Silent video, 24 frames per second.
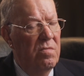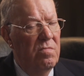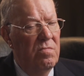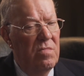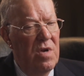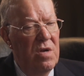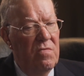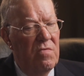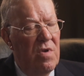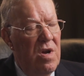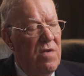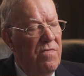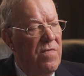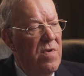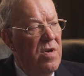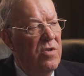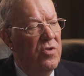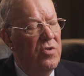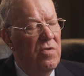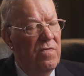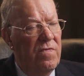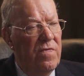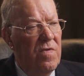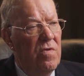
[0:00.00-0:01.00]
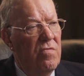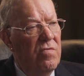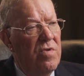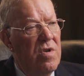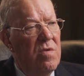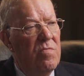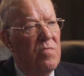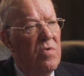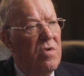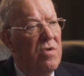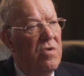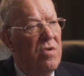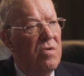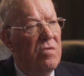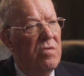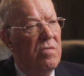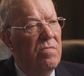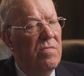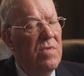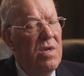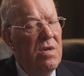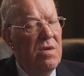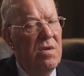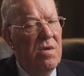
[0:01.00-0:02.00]
My wife has your phone number, your
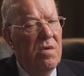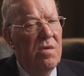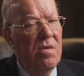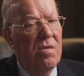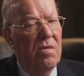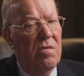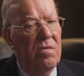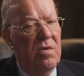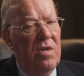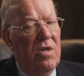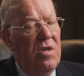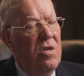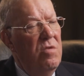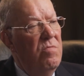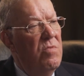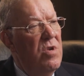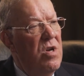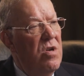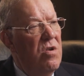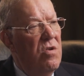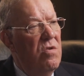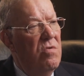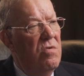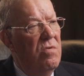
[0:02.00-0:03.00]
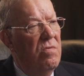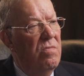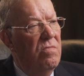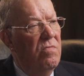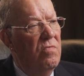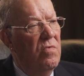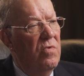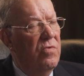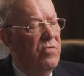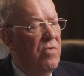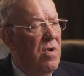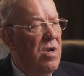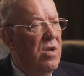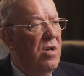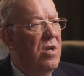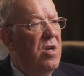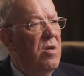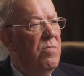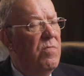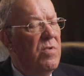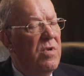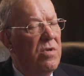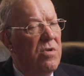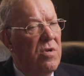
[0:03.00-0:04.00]
email. We'll try to
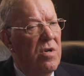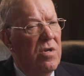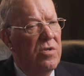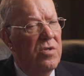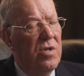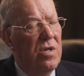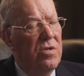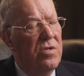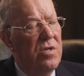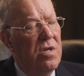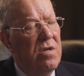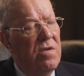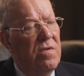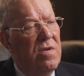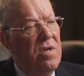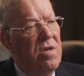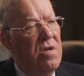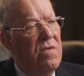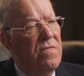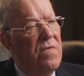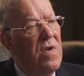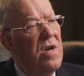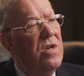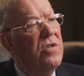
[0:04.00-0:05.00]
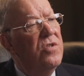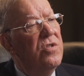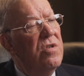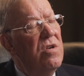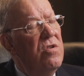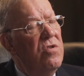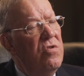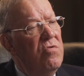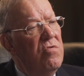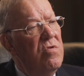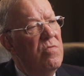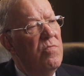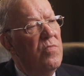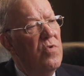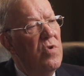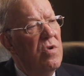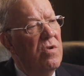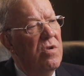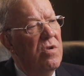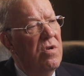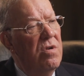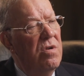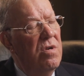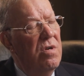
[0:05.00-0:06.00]
keep in touch. I said, if I send you a
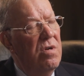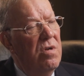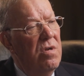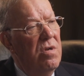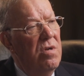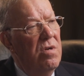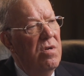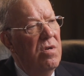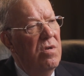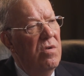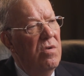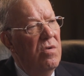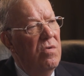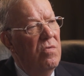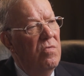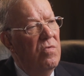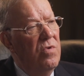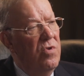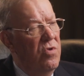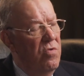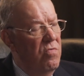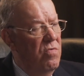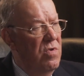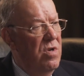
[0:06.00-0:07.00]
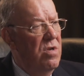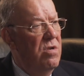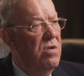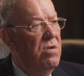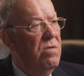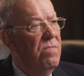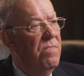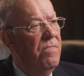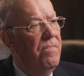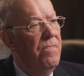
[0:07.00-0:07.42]
book, would you read it?